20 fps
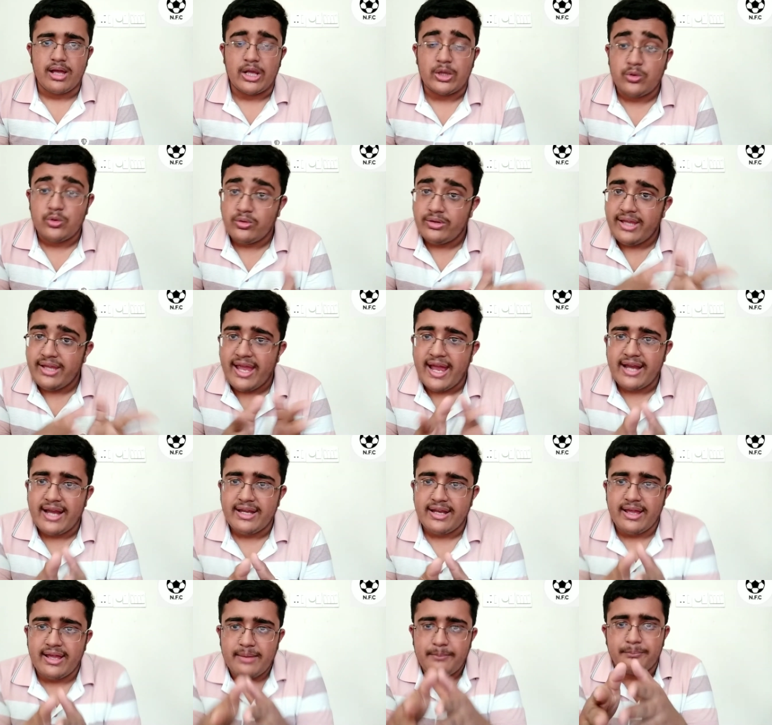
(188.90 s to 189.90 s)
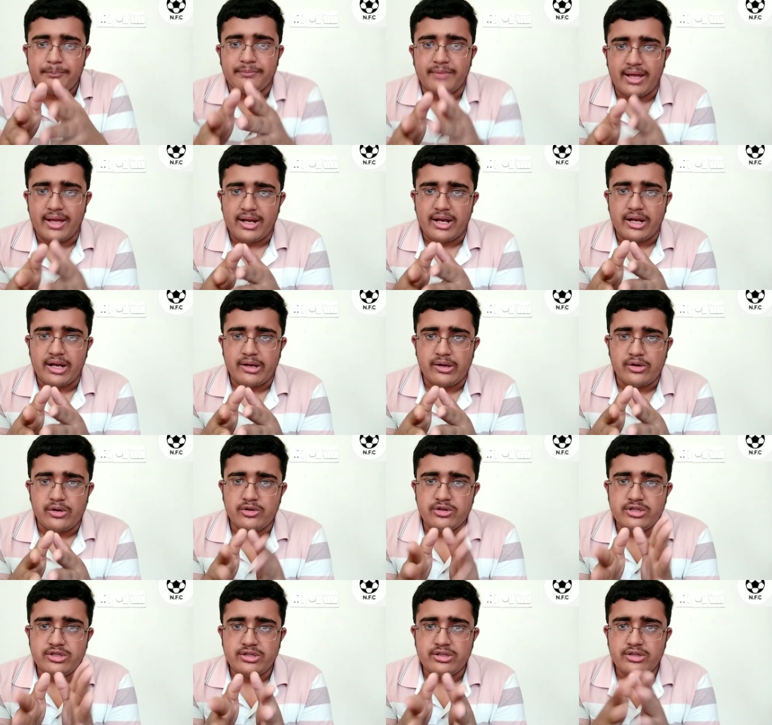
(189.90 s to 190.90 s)
Uh, though they had um, uh,
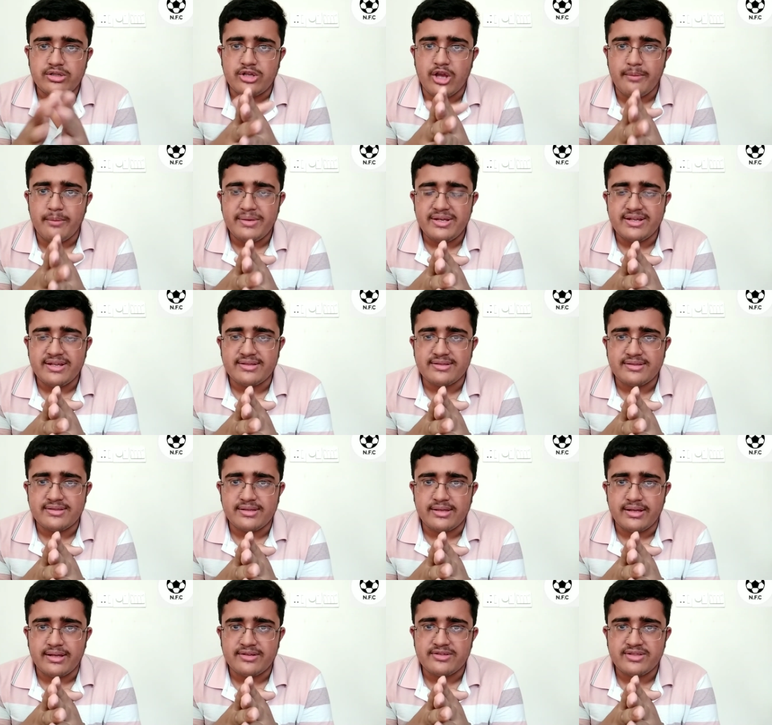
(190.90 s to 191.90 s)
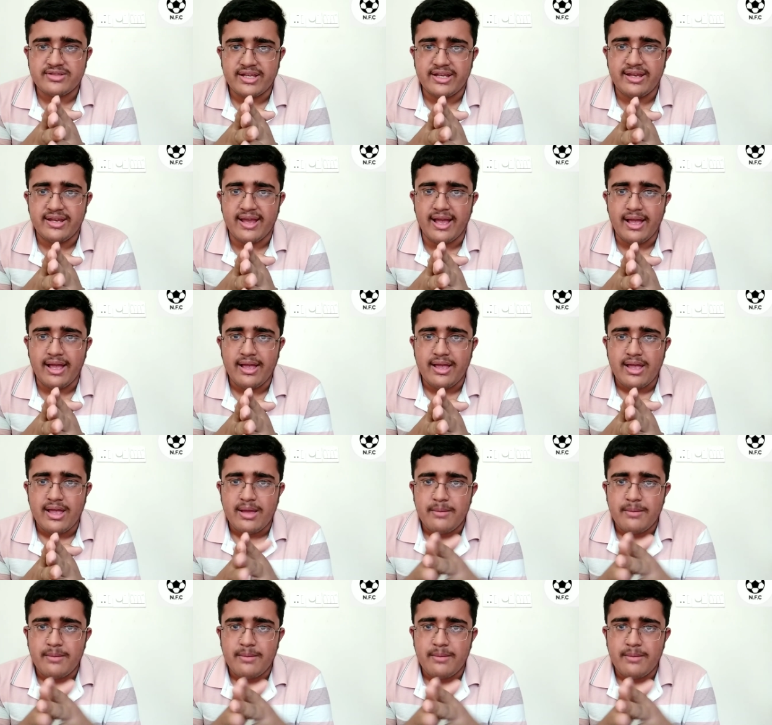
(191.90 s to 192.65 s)
good dominance at Serie A,